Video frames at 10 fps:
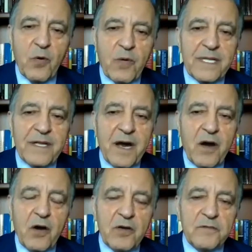
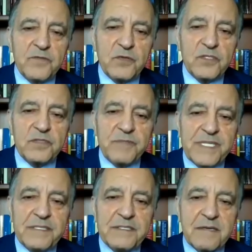What all of those
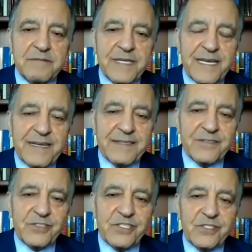means of
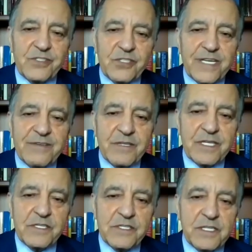energy
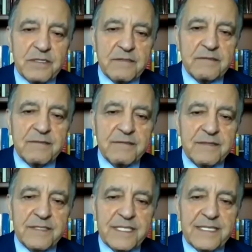generation
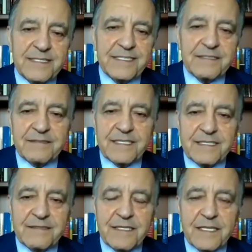really
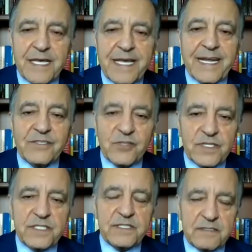generate
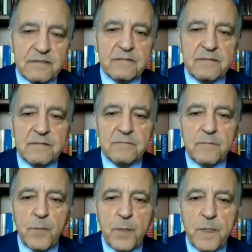electricity.
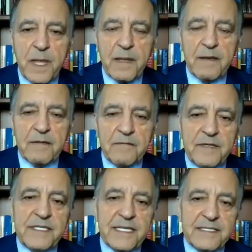
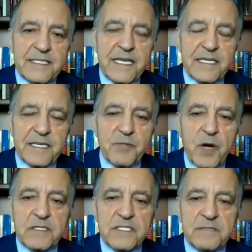We can take
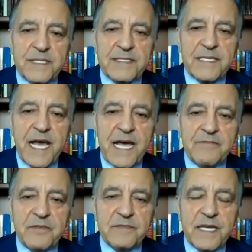approximately
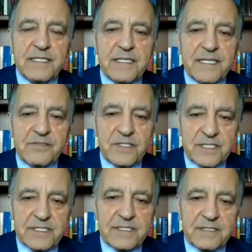half of that
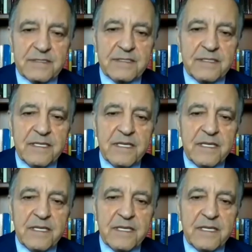electricity